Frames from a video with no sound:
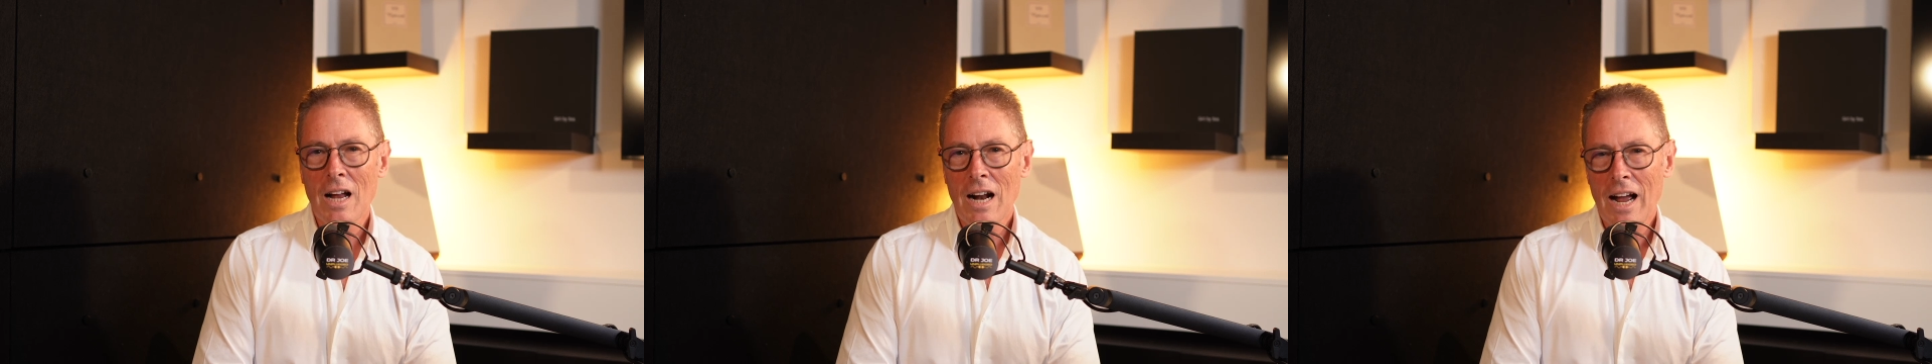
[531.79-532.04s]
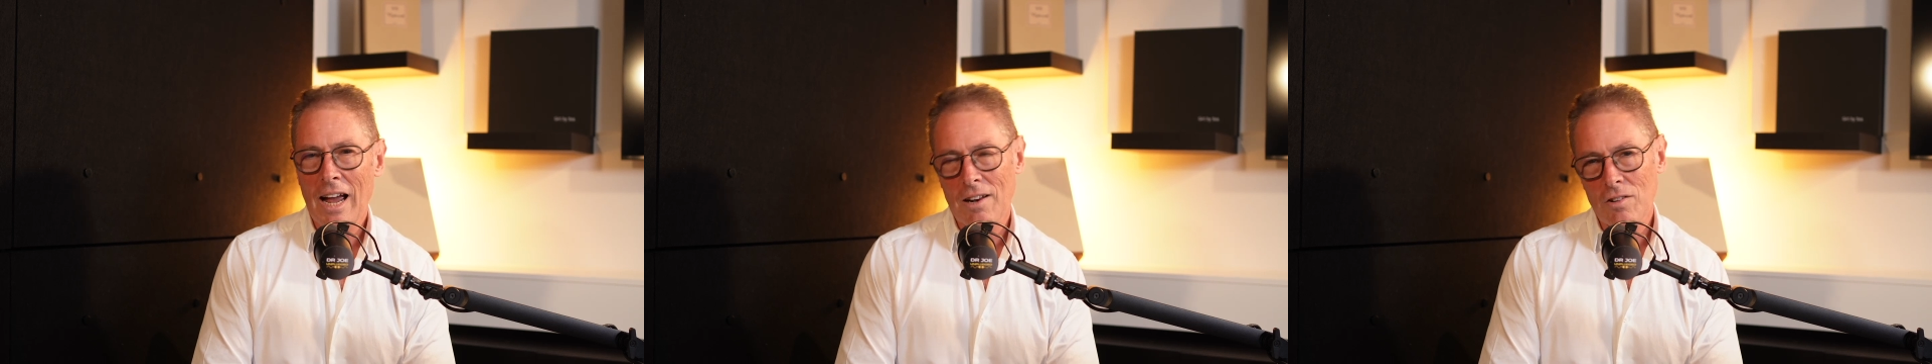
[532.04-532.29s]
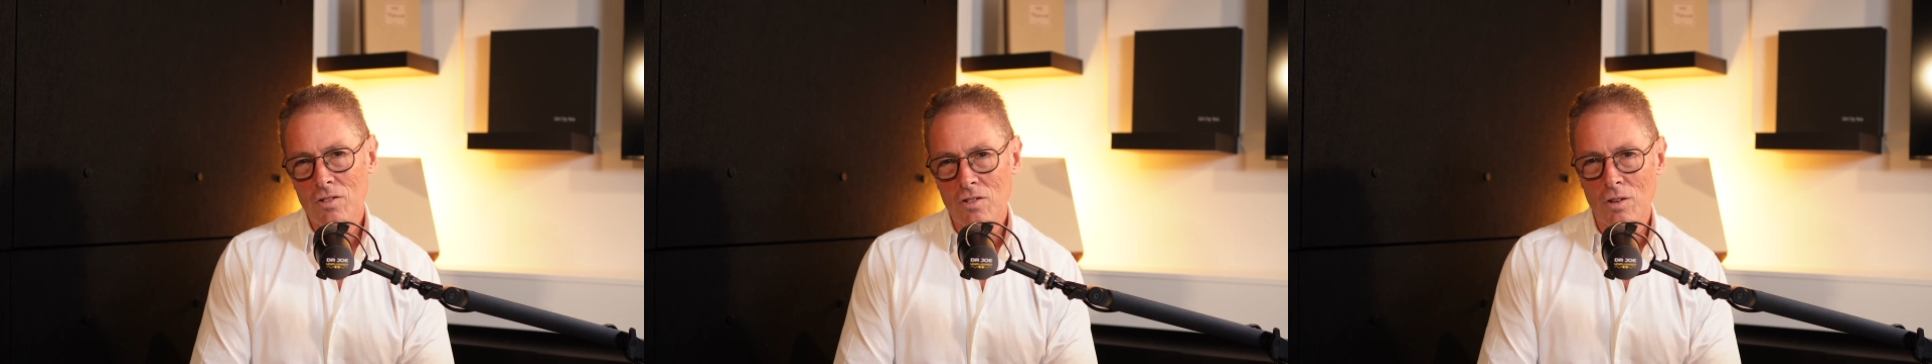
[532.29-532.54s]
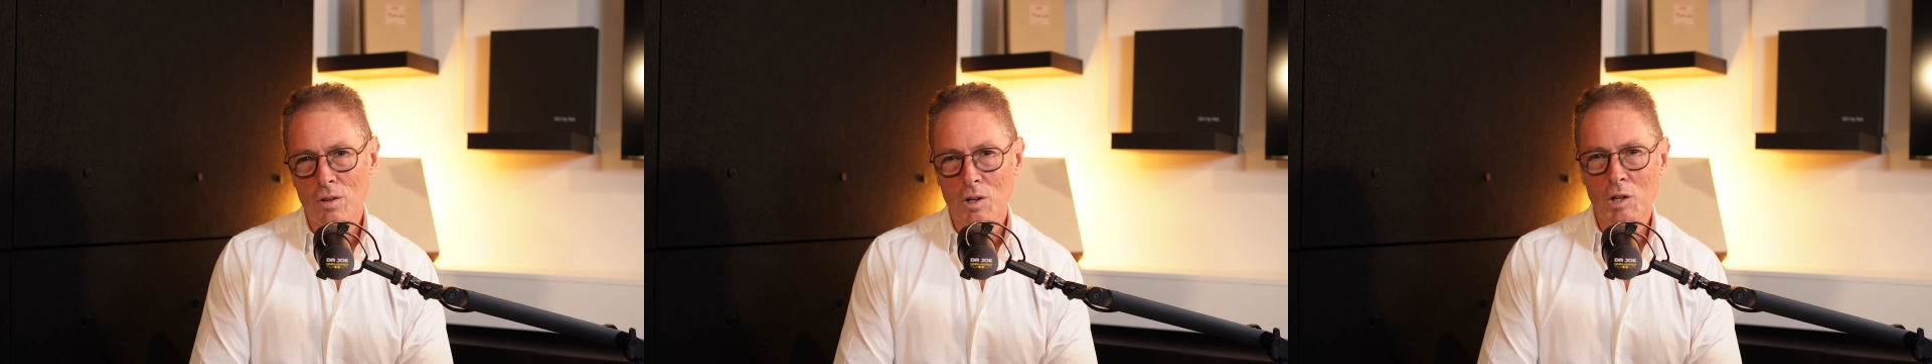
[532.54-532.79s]
and
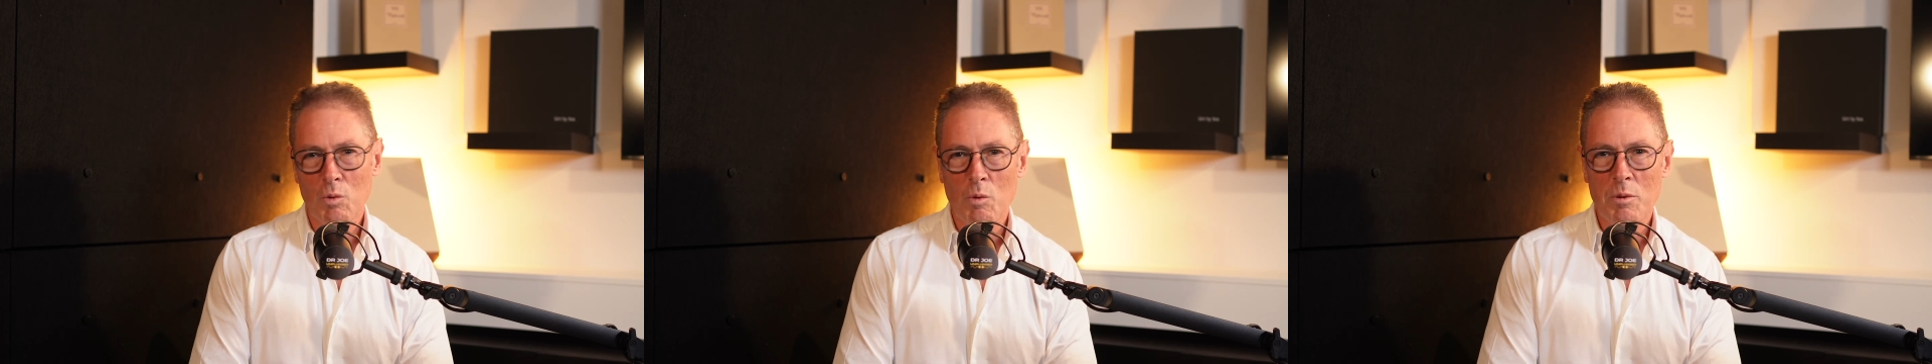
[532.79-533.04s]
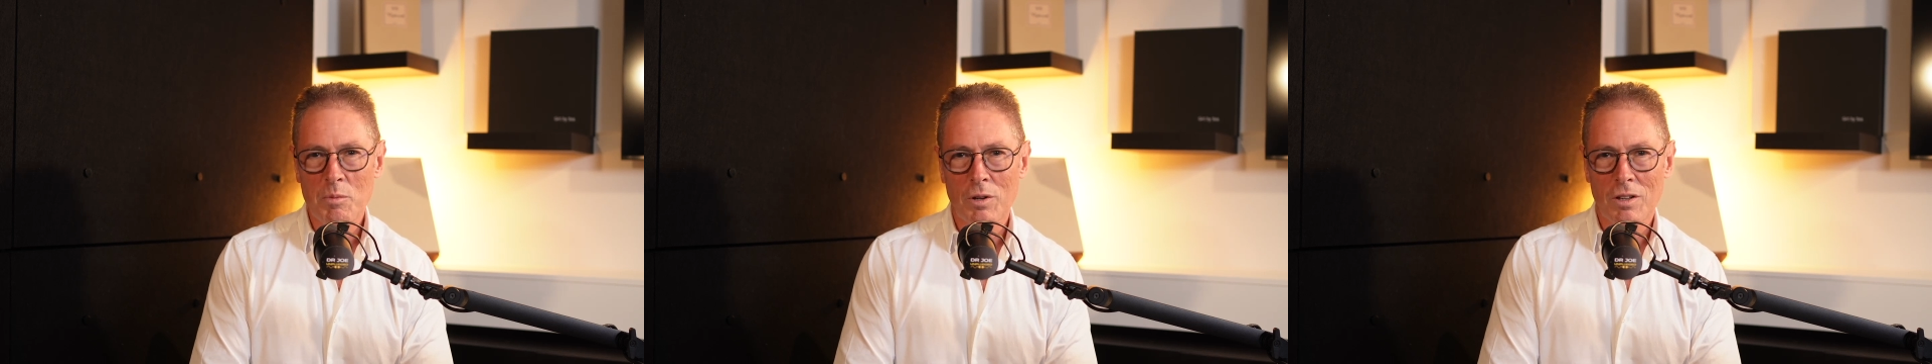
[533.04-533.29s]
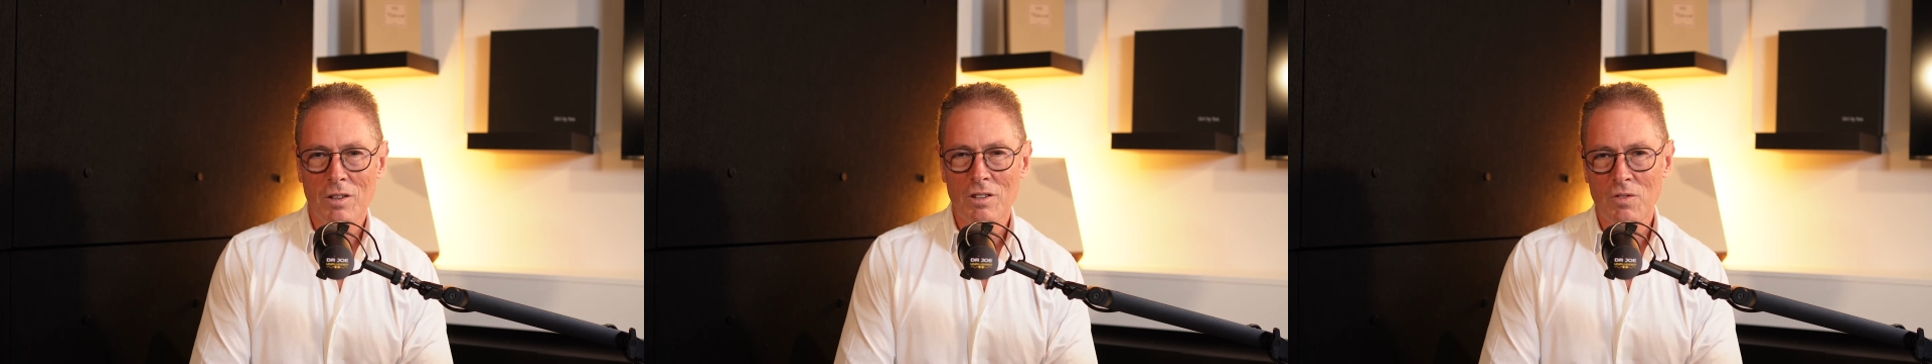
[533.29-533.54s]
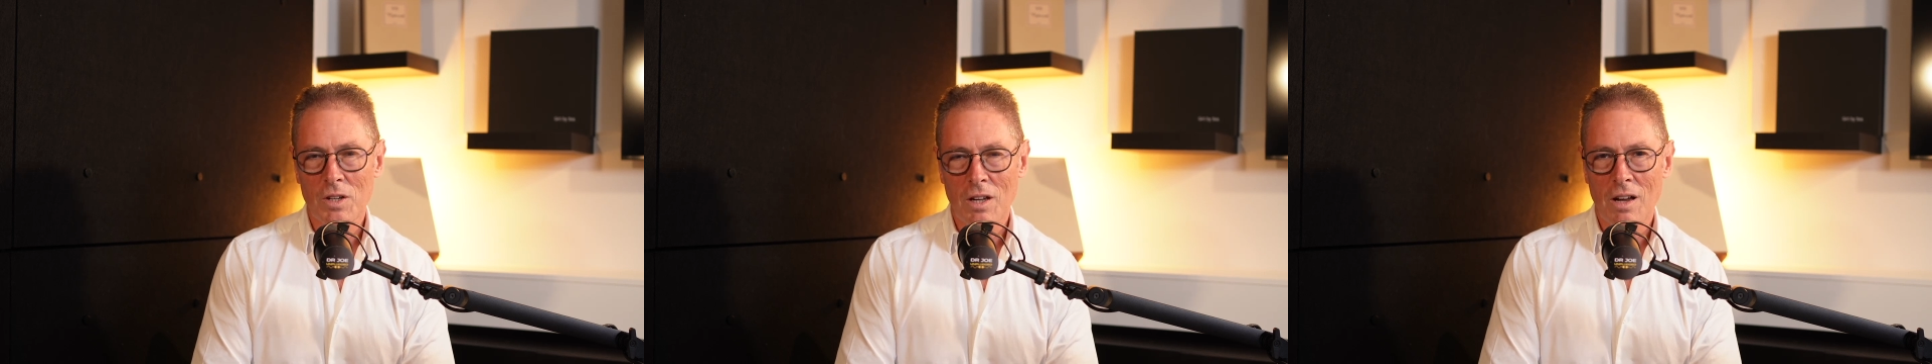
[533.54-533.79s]
soon we'll be putting these
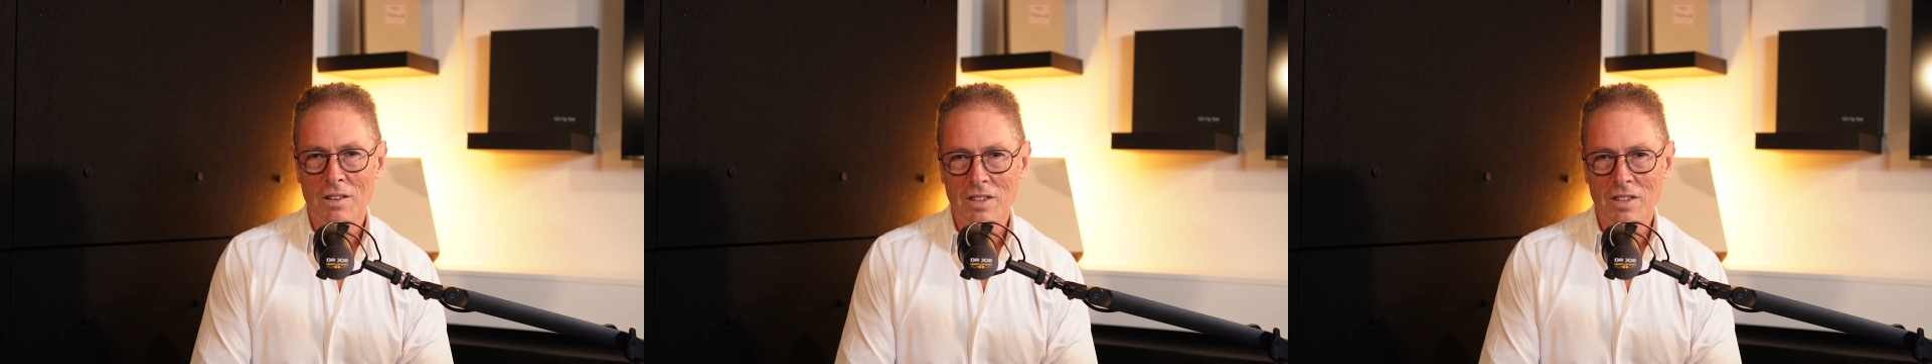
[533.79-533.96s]
videos